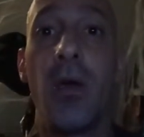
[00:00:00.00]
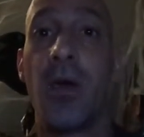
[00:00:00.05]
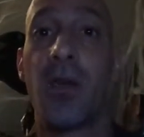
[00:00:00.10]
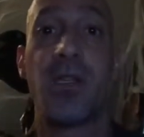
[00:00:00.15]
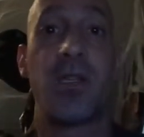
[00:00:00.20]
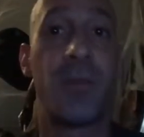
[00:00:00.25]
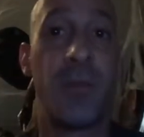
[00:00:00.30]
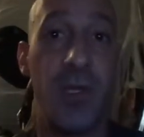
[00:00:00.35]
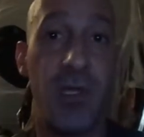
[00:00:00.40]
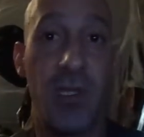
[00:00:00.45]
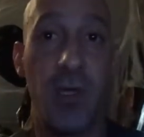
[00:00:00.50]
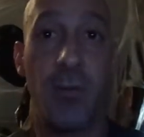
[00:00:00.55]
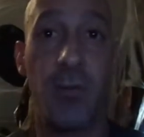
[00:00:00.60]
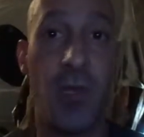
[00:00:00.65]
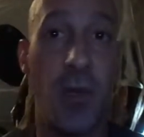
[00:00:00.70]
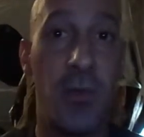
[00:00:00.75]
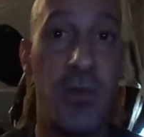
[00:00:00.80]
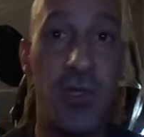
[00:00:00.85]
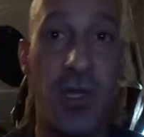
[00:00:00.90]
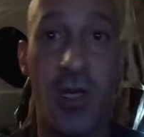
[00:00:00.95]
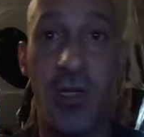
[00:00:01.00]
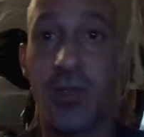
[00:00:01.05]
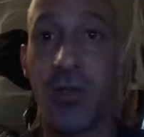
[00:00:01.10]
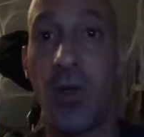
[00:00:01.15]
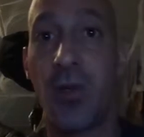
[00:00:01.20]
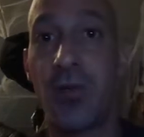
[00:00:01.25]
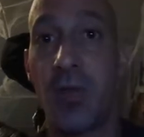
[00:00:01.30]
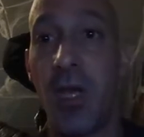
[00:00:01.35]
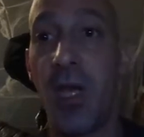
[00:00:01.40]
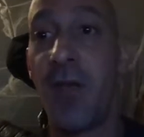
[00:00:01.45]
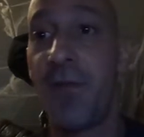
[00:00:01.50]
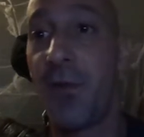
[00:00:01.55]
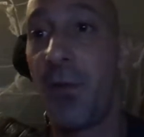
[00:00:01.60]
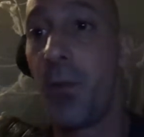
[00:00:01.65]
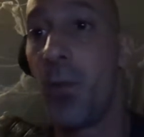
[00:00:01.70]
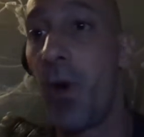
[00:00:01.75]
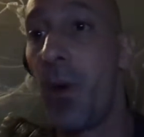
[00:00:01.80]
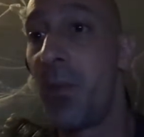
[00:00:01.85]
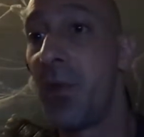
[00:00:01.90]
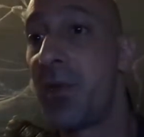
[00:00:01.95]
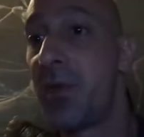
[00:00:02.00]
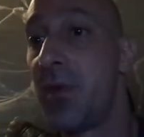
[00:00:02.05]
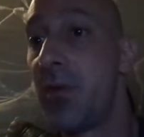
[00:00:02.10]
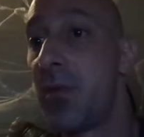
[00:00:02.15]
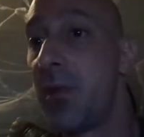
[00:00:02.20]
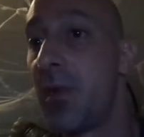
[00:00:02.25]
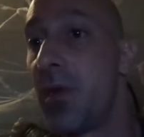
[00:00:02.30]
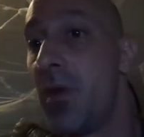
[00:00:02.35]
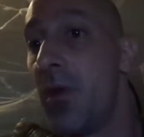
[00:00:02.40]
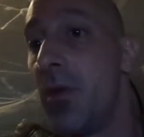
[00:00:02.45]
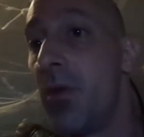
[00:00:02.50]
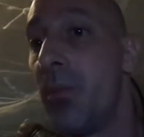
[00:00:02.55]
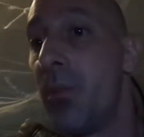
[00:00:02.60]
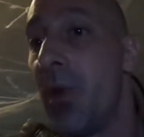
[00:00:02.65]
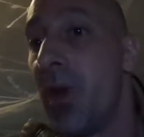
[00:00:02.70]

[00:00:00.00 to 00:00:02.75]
I'll spin some nunchucks all day if you want me to, you know.